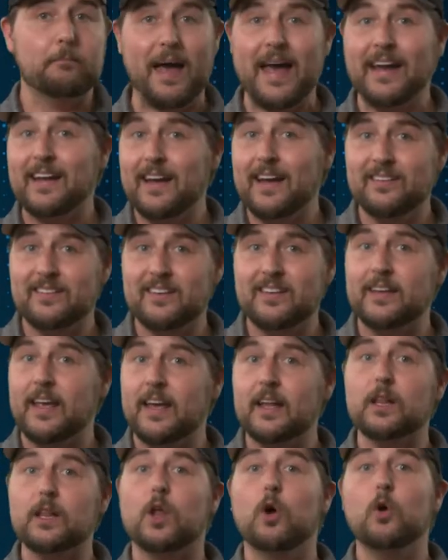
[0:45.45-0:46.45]
bad guys can
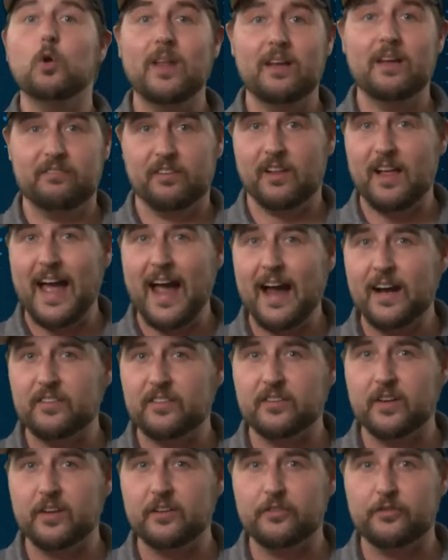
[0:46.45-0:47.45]
get low-level
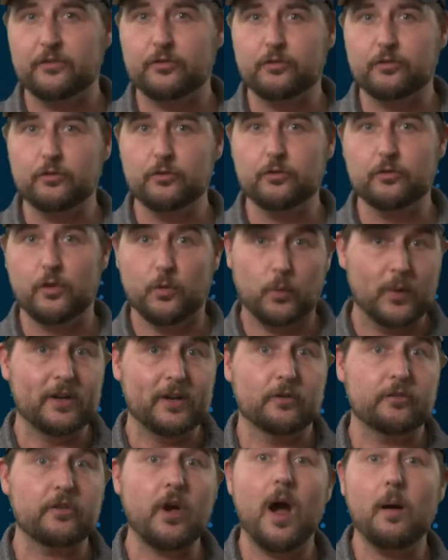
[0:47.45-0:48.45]
access to the
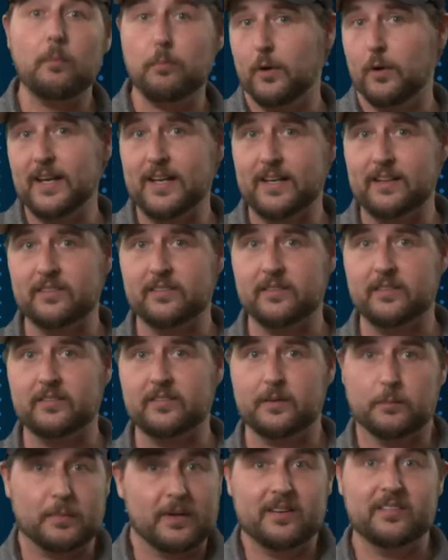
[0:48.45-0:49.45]
Windows operating
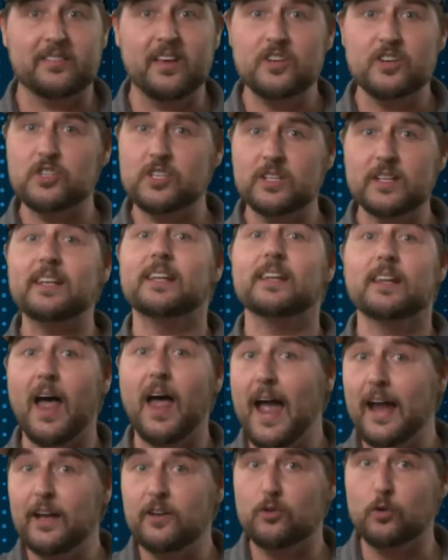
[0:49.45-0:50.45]
system and essentially
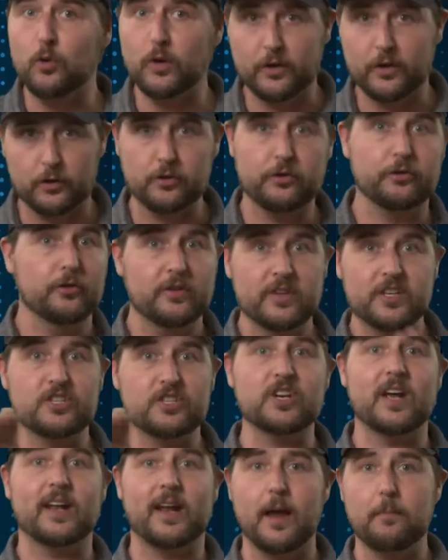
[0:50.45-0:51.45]
lie to it or do the
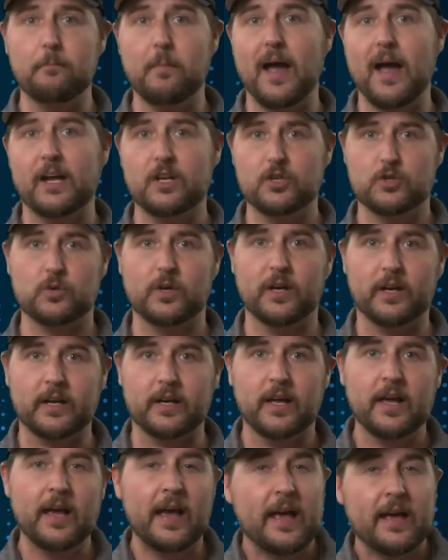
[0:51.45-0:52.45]
Jedi mind
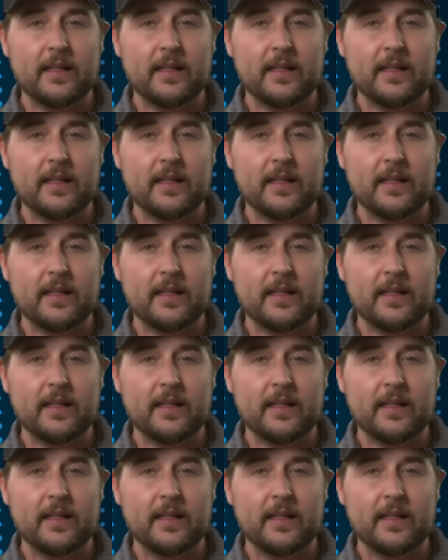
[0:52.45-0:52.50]
trick.